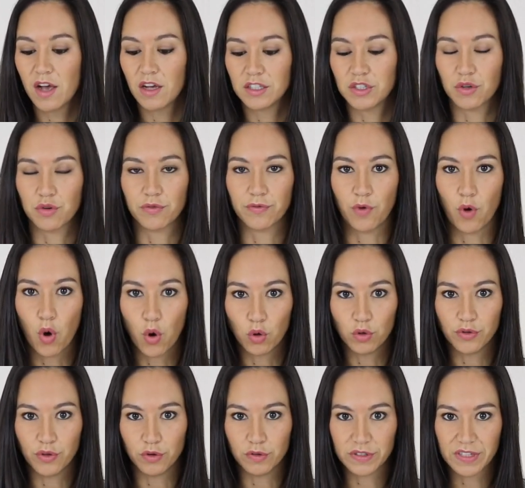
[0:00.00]
sort
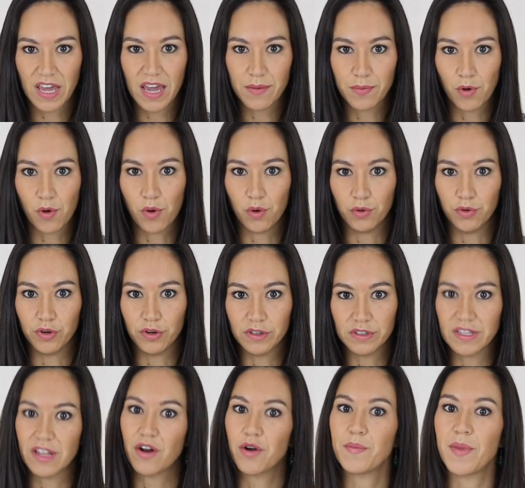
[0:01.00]
of those cable
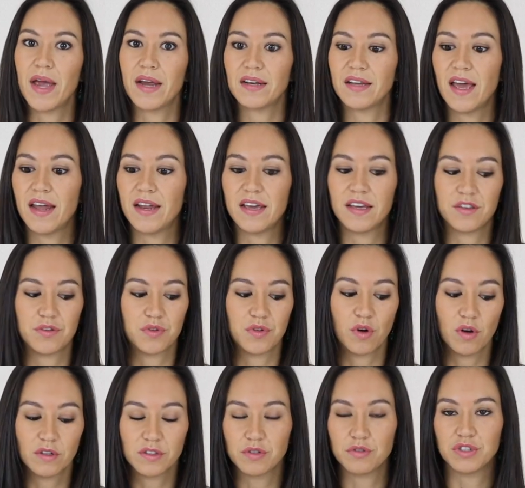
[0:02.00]
holders that are magnetic, you can
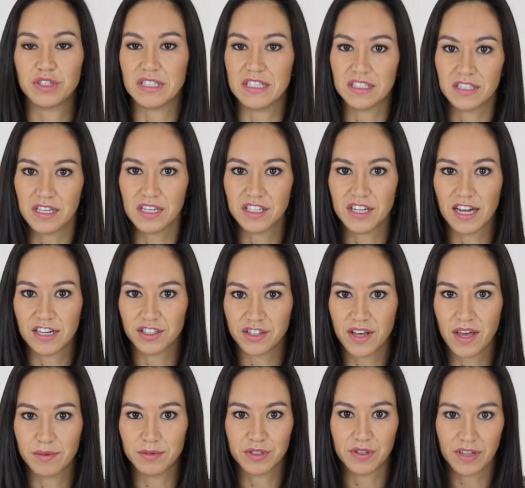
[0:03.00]
also just easily attach
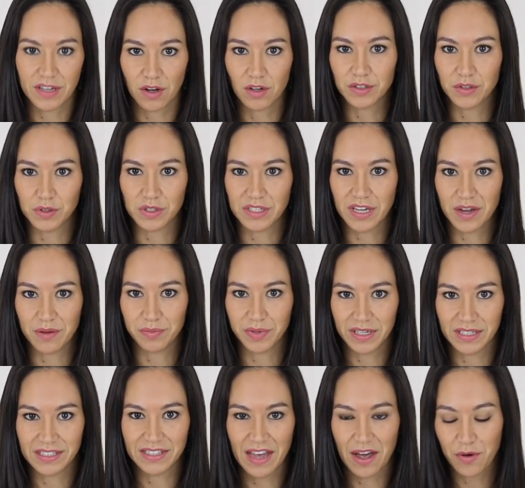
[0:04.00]
them so they also stay in
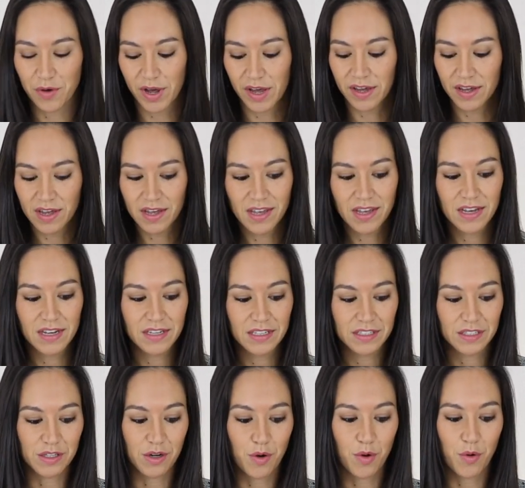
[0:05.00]
place that way.
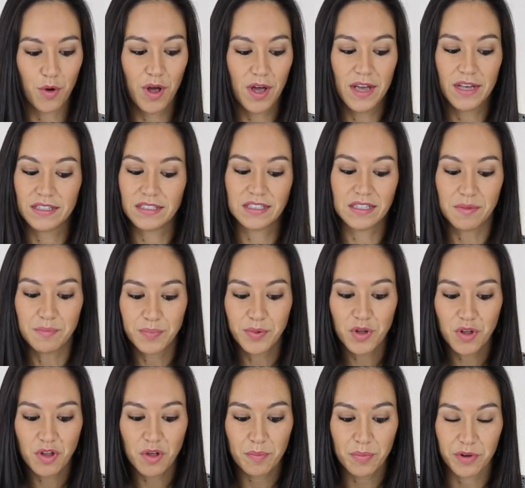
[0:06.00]
So
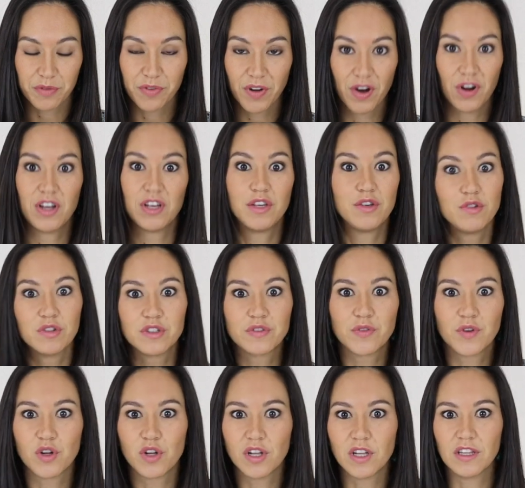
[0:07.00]
simple but very
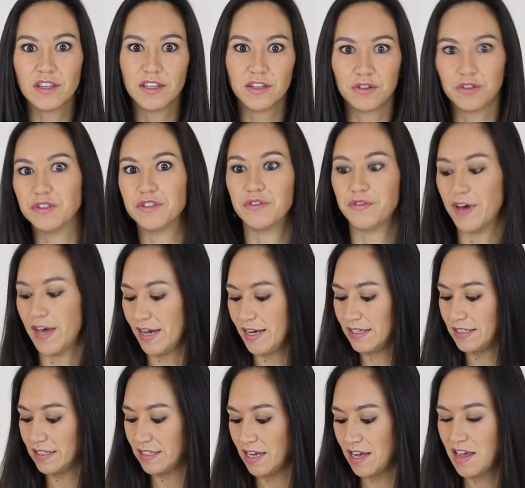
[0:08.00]
useful little
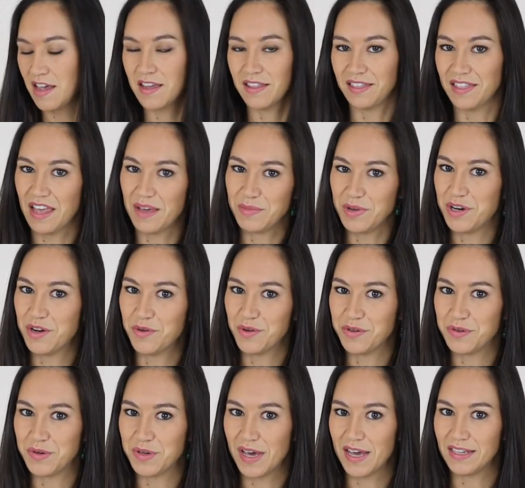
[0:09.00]
device. Let me know
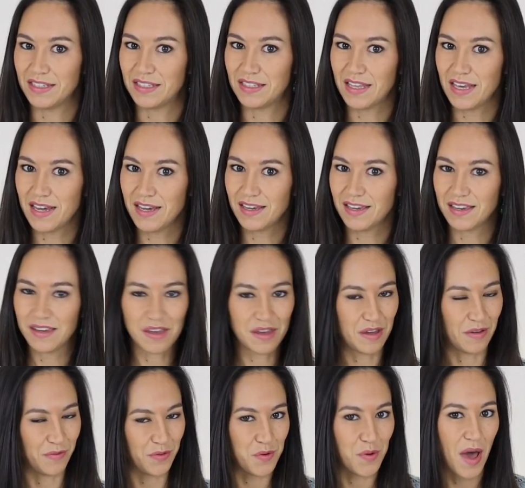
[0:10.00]
what you guys think.
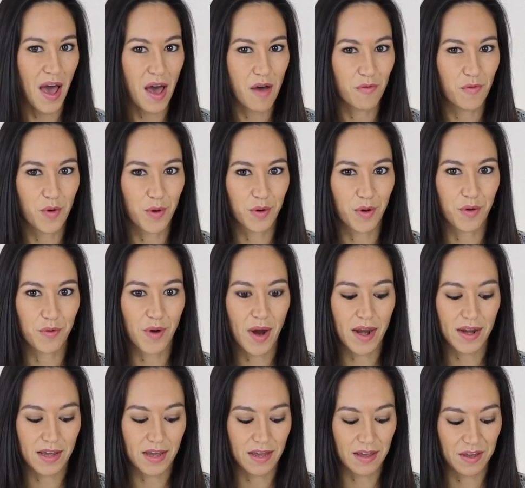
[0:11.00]
If you have one
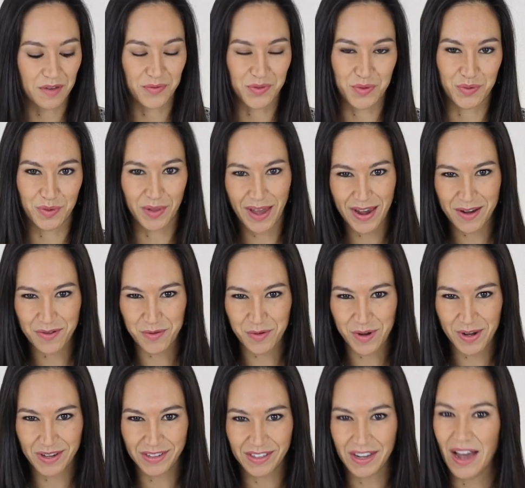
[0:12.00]
already, if you'd like
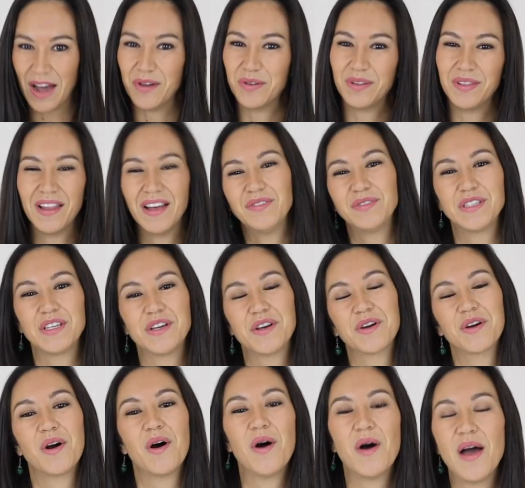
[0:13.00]
one, I would love to
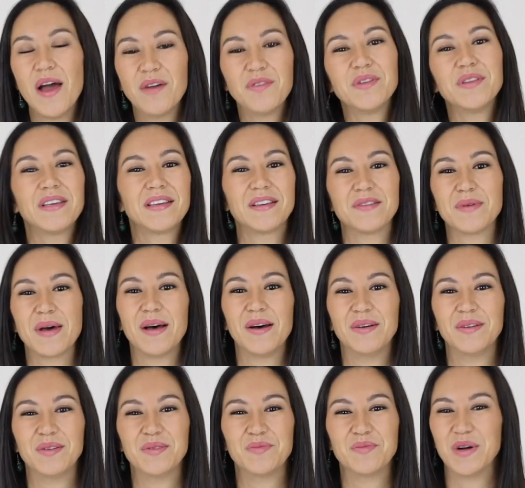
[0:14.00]
hear everything
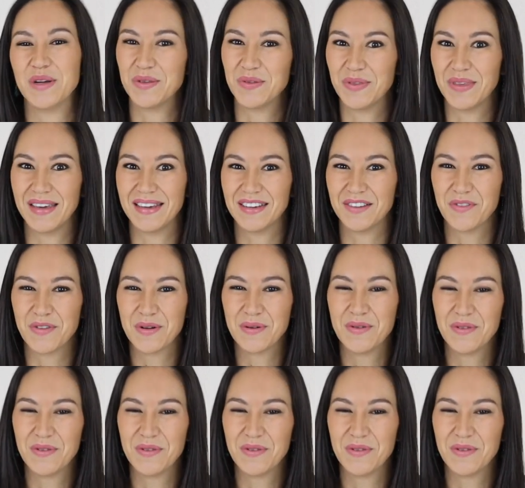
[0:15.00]
about what you think